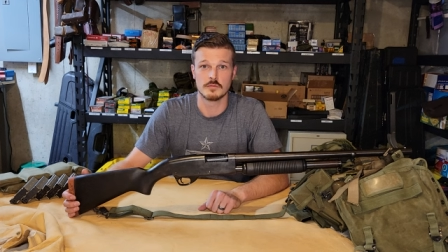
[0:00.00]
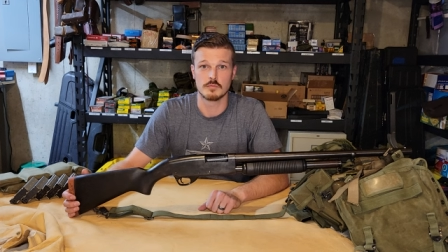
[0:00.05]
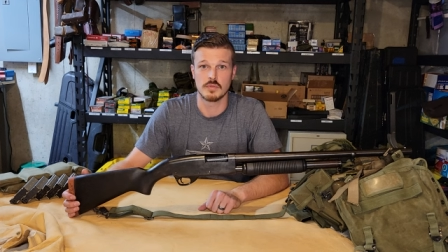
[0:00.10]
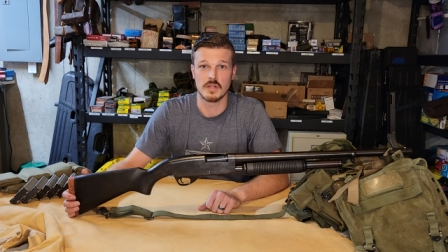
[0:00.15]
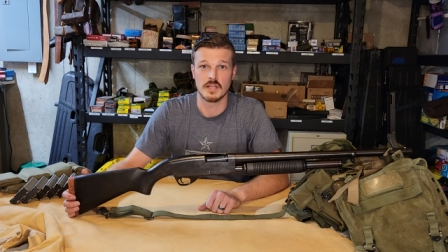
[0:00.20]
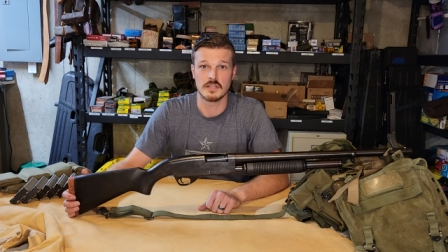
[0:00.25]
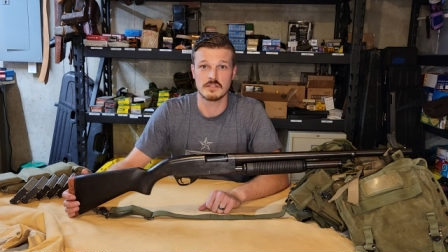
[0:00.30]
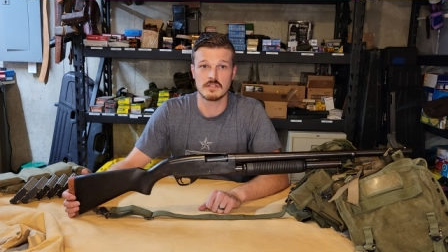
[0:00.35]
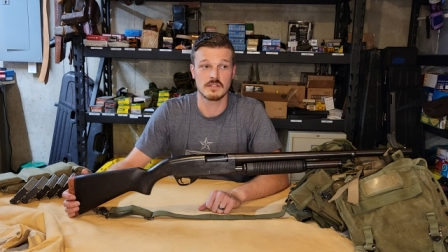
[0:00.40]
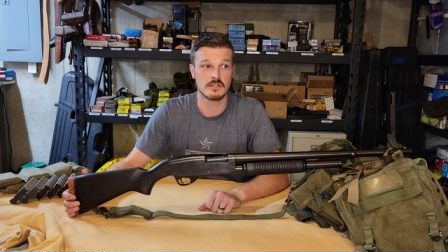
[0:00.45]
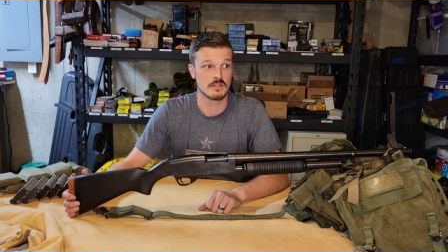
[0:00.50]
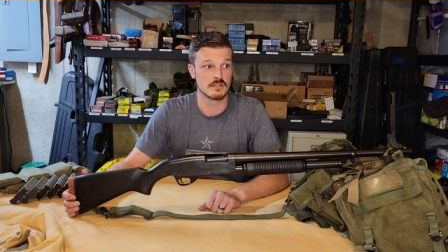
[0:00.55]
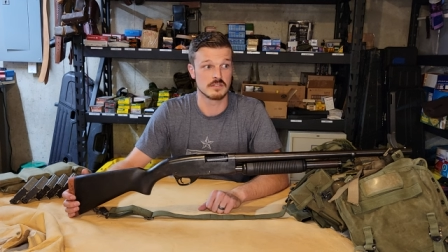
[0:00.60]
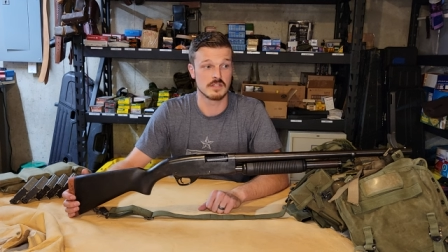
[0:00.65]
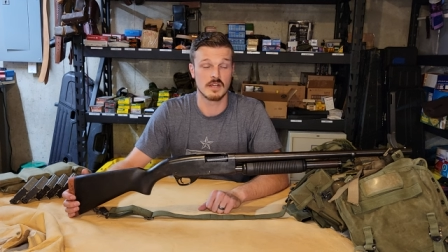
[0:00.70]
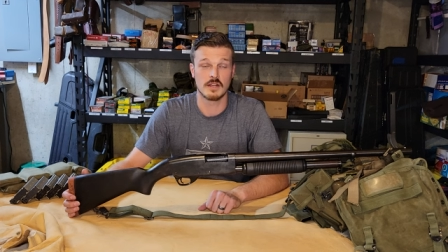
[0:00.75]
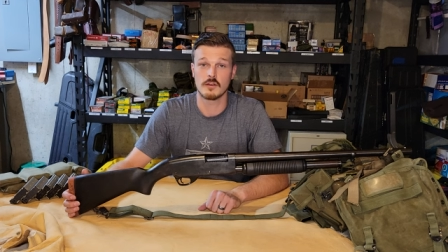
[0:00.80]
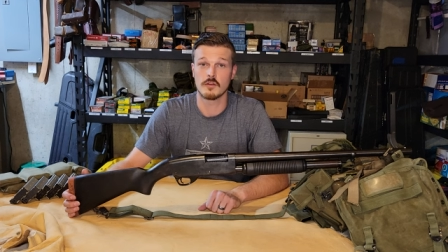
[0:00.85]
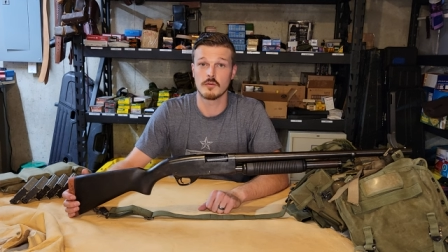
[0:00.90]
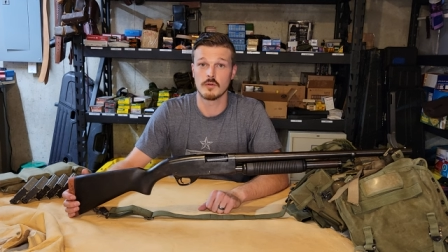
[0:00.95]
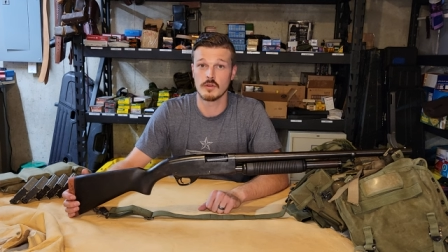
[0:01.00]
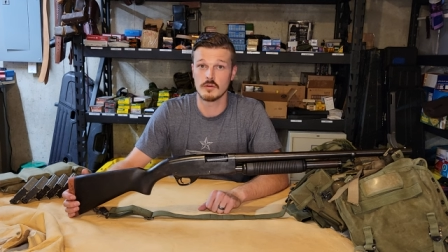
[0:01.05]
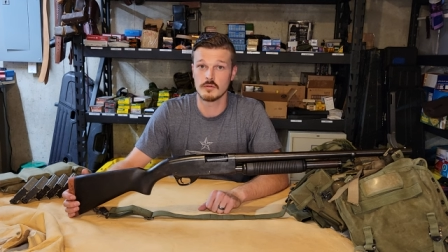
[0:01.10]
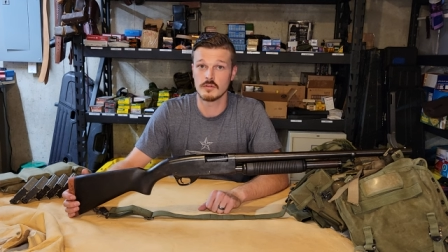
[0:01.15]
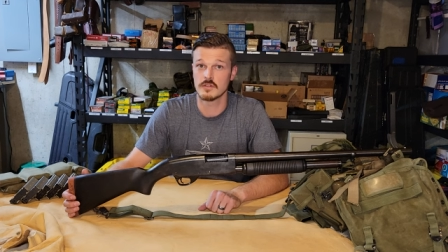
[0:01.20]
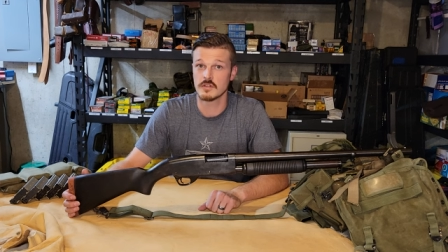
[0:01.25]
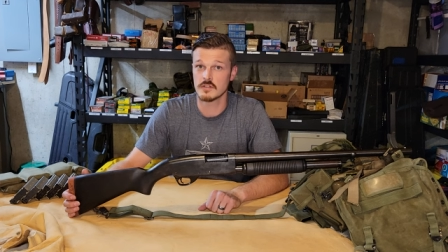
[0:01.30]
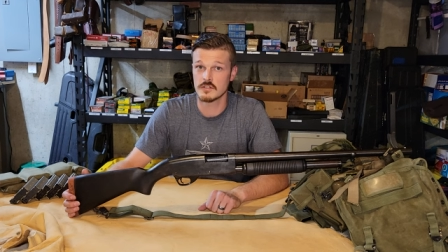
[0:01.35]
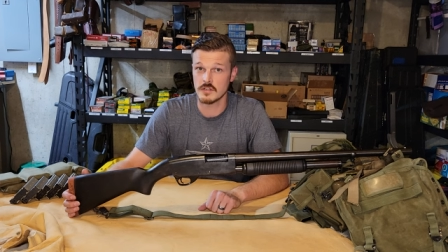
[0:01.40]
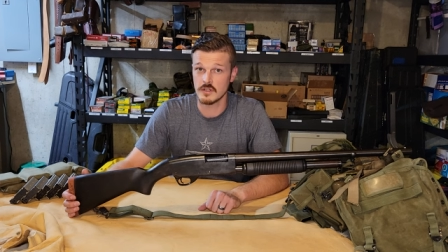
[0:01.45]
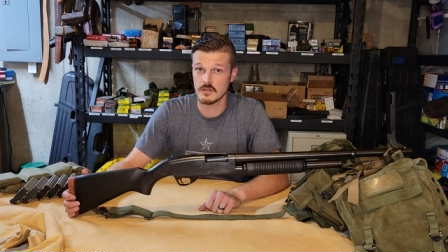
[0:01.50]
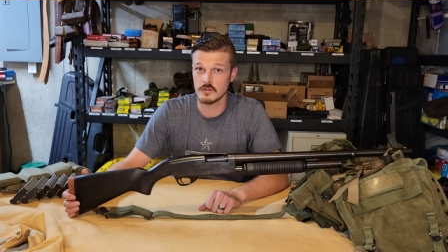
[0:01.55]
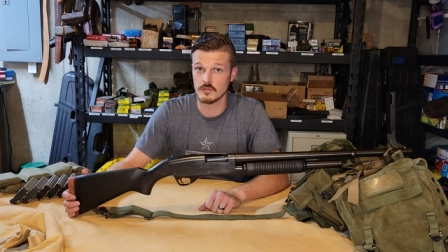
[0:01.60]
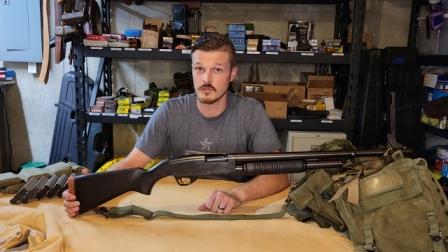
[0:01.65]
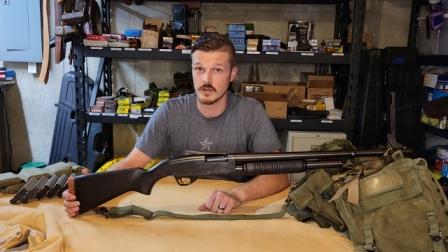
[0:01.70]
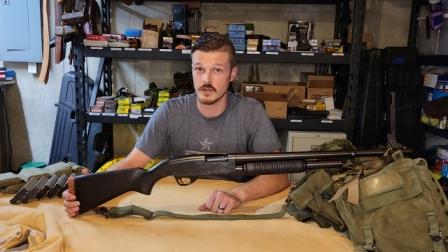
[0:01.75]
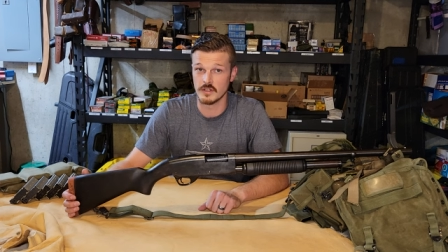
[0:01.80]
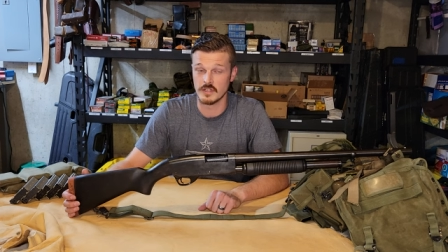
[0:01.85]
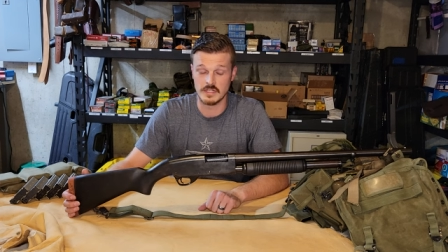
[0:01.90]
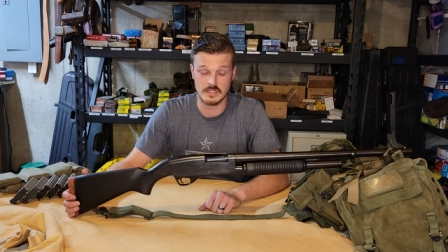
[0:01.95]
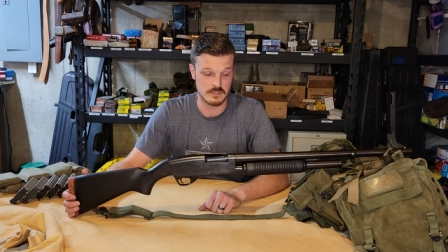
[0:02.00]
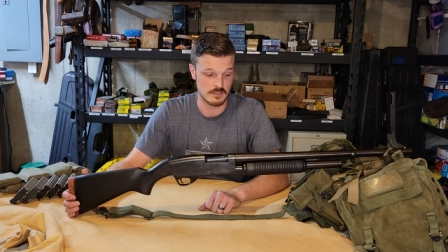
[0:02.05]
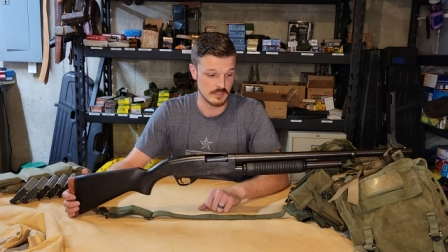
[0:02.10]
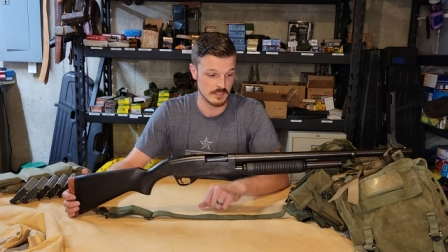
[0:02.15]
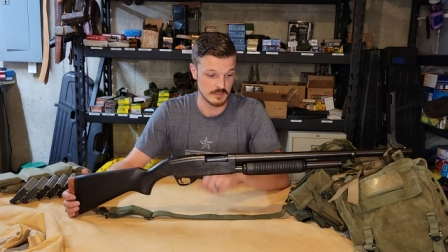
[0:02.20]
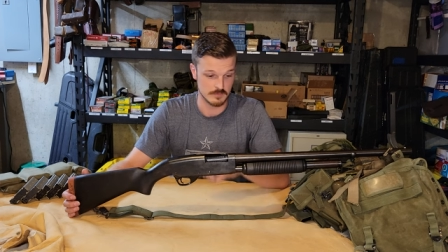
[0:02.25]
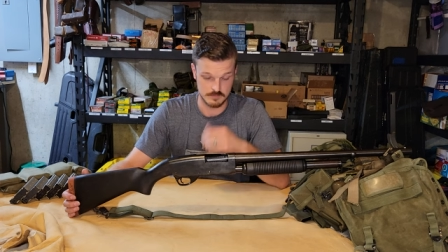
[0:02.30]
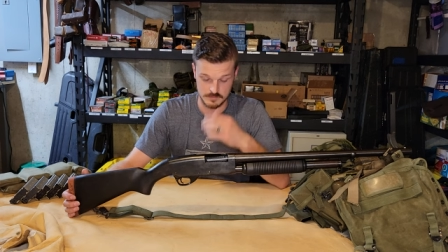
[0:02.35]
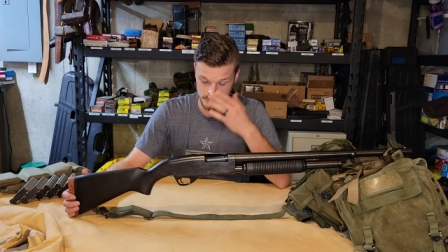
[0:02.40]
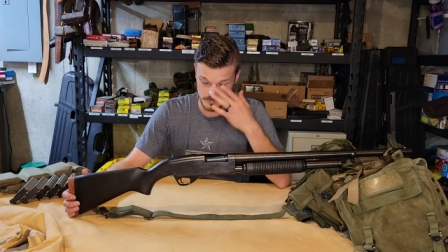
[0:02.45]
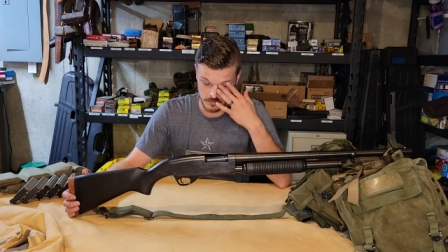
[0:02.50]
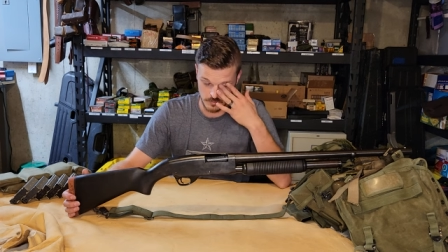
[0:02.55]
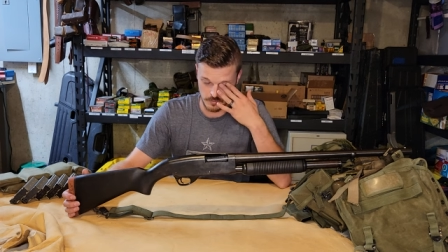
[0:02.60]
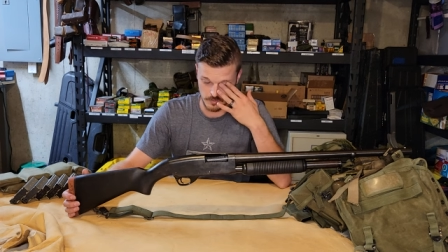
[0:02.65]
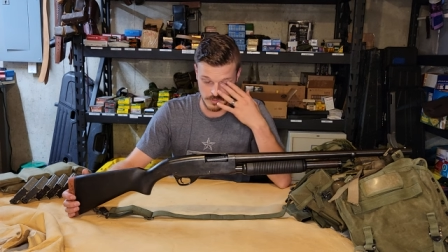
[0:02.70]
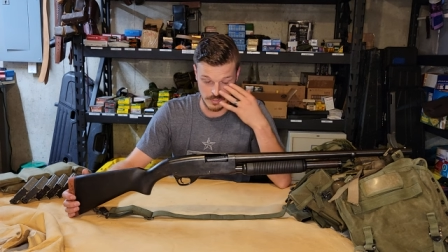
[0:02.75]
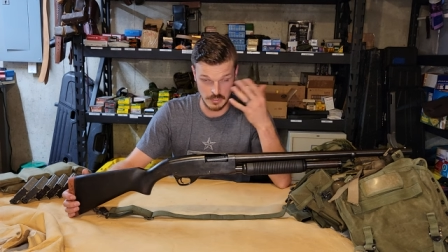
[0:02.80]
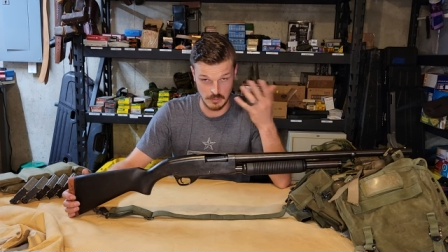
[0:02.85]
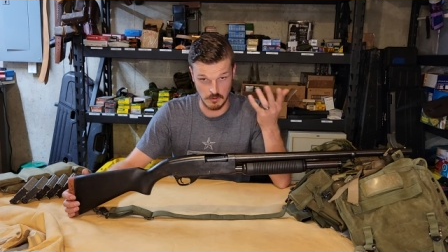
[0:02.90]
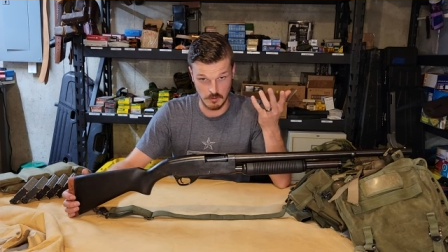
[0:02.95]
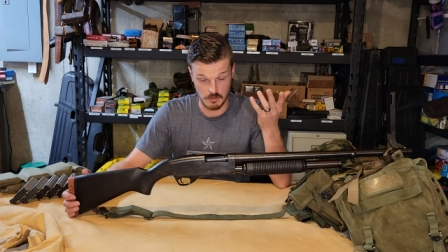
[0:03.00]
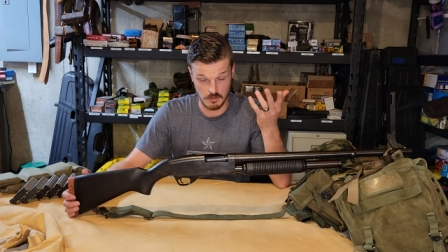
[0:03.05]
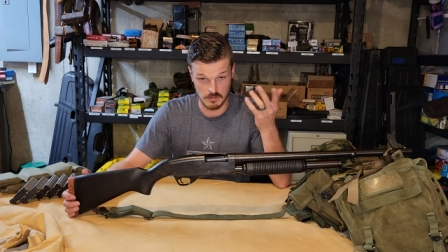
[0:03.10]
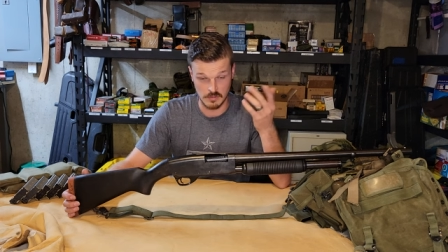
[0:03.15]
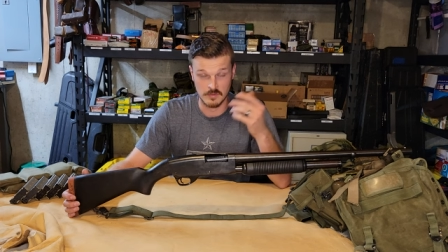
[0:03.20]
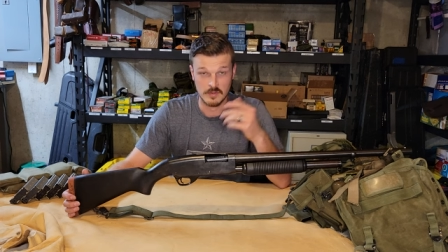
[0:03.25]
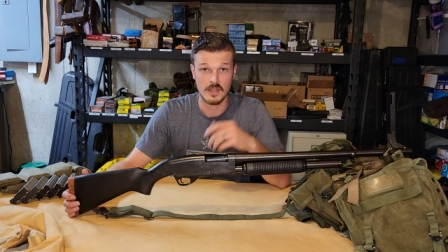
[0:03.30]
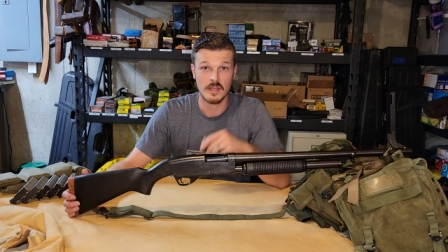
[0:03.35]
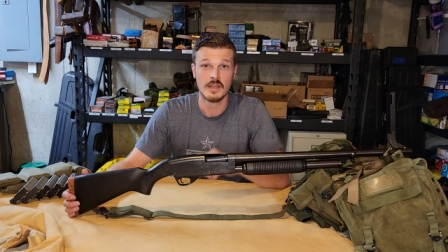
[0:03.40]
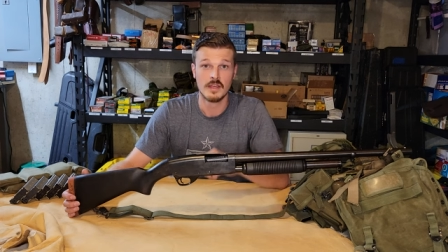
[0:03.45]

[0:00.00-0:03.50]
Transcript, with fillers: plastic does not corrode in the jungle very easily or at all.